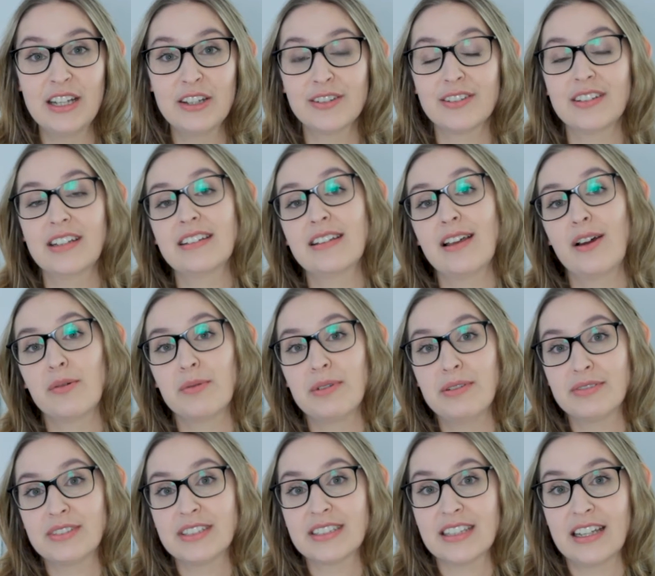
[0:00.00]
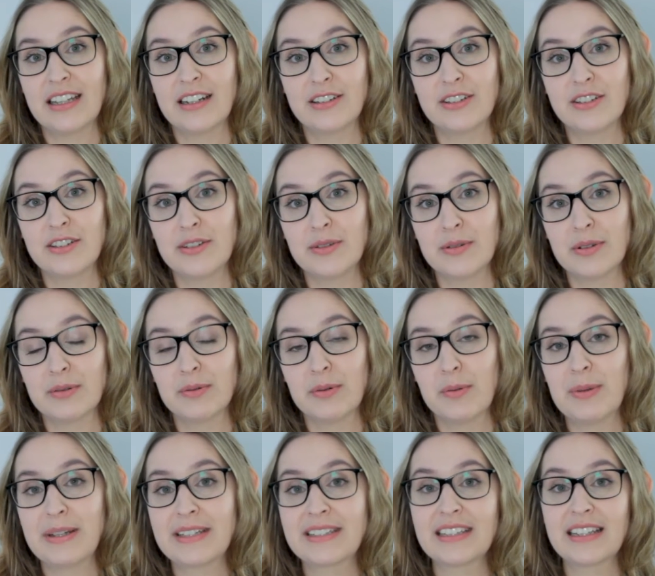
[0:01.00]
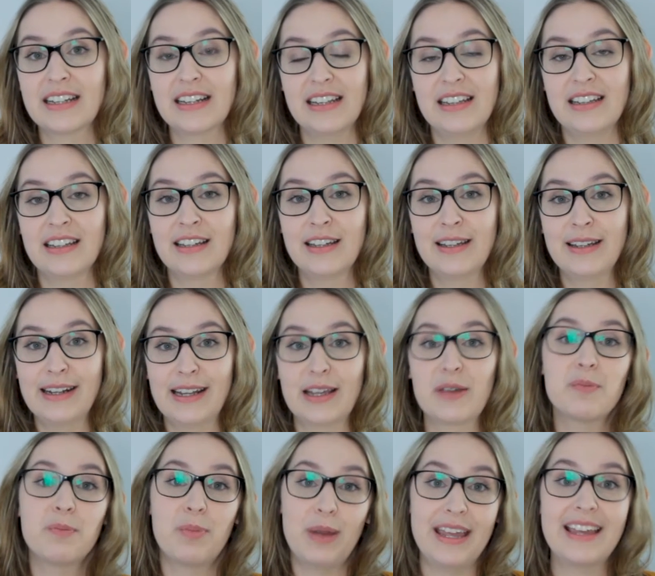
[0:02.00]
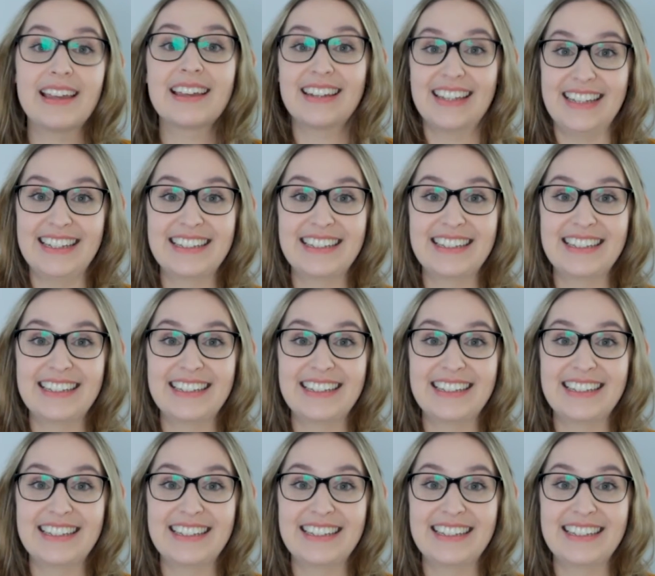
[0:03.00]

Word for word: So that's how we've decided to do it. We basically like bake it